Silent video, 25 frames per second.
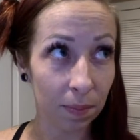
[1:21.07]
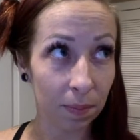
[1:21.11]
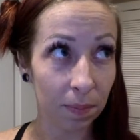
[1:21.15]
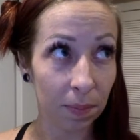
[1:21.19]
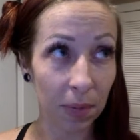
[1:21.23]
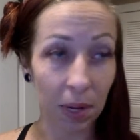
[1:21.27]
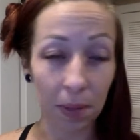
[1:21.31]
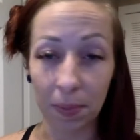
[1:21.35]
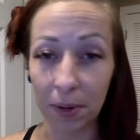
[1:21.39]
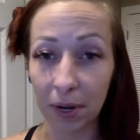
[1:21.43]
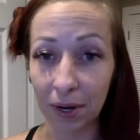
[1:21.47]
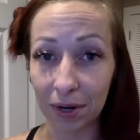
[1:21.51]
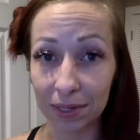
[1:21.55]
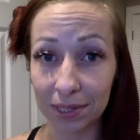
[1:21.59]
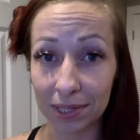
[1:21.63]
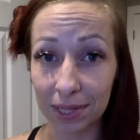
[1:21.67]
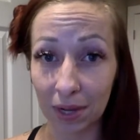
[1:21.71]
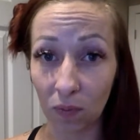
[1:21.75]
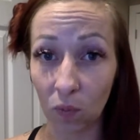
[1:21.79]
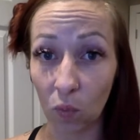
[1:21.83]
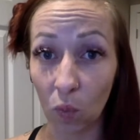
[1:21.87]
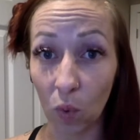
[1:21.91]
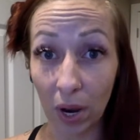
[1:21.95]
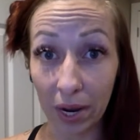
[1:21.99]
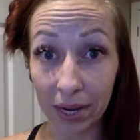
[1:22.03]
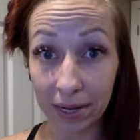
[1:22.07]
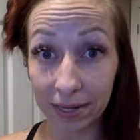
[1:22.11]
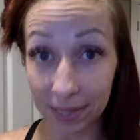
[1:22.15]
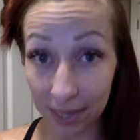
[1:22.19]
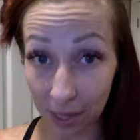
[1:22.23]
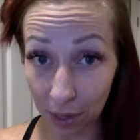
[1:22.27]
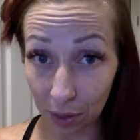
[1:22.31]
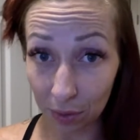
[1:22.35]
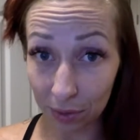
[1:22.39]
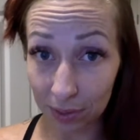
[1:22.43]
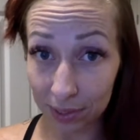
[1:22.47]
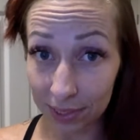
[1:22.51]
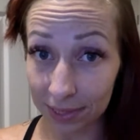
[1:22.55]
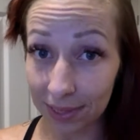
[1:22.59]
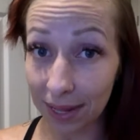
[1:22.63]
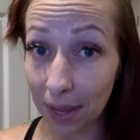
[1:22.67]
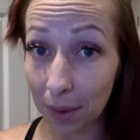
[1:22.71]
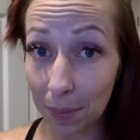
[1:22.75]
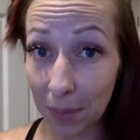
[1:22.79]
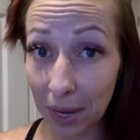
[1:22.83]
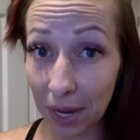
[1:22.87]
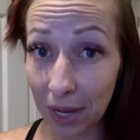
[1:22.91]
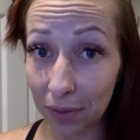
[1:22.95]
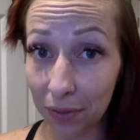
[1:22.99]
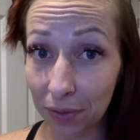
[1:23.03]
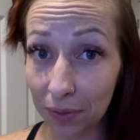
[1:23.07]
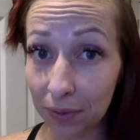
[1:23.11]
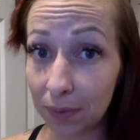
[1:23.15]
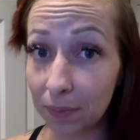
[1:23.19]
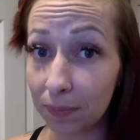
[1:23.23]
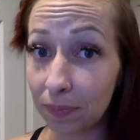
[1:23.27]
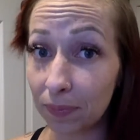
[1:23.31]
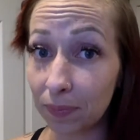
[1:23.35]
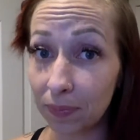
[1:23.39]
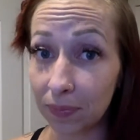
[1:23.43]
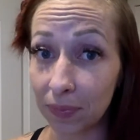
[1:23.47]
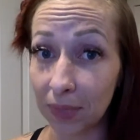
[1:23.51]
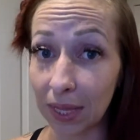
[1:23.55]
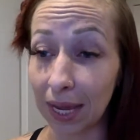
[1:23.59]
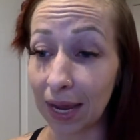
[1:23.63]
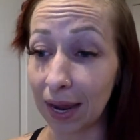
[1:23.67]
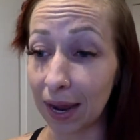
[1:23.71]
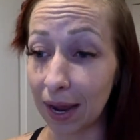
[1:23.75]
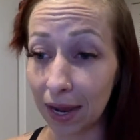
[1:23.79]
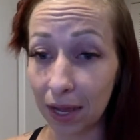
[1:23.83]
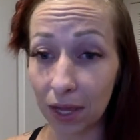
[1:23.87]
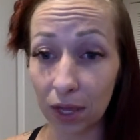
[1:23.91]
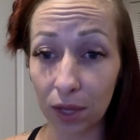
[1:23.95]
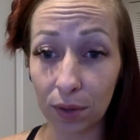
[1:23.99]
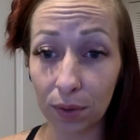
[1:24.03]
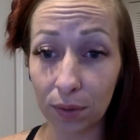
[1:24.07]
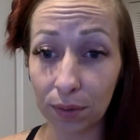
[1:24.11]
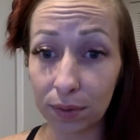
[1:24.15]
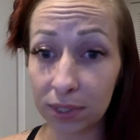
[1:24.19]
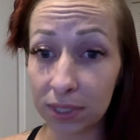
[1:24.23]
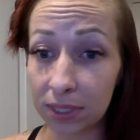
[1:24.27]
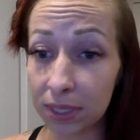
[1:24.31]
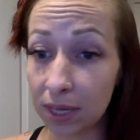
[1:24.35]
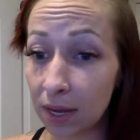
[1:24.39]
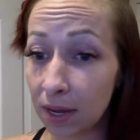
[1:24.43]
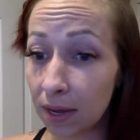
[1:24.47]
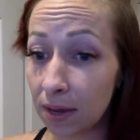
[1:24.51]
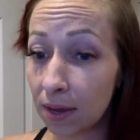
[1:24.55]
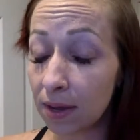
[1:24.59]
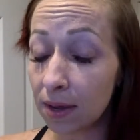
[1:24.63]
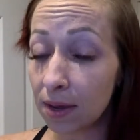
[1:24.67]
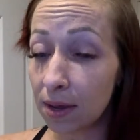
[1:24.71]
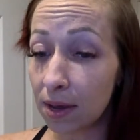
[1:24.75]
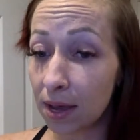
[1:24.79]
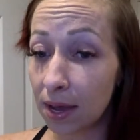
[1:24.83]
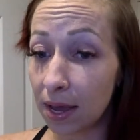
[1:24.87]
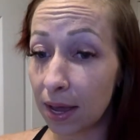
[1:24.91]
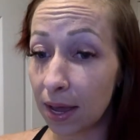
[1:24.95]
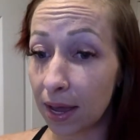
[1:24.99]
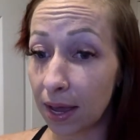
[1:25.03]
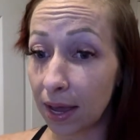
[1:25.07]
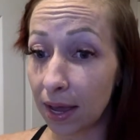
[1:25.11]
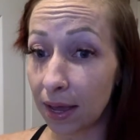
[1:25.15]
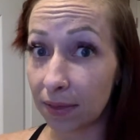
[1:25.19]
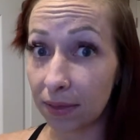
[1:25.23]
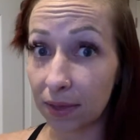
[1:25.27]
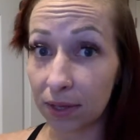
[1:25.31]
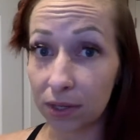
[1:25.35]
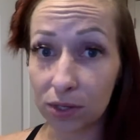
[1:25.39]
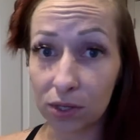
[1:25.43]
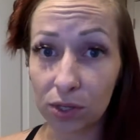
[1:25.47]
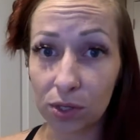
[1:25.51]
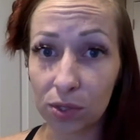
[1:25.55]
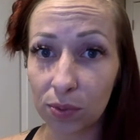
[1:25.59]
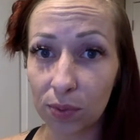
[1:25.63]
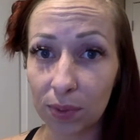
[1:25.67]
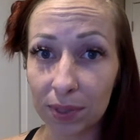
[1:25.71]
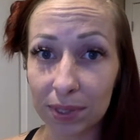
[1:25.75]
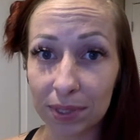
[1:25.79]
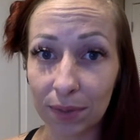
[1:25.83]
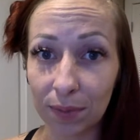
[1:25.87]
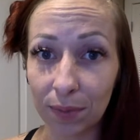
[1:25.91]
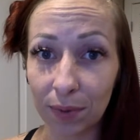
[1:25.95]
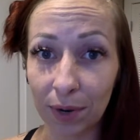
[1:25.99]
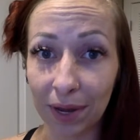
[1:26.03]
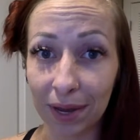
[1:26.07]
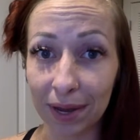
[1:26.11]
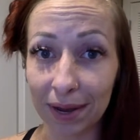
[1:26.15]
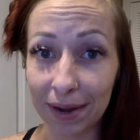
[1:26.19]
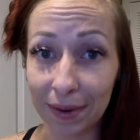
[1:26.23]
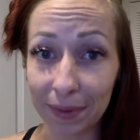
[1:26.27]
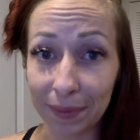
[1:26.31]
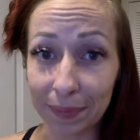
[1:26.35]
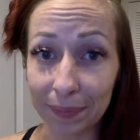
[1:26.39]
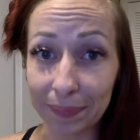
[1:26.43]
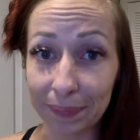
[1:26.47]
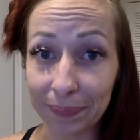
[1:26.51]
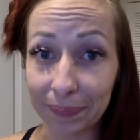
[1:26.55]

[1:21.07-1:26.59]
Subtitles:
my parents have white towels in that bathroom that I use, and that just wasn't working out.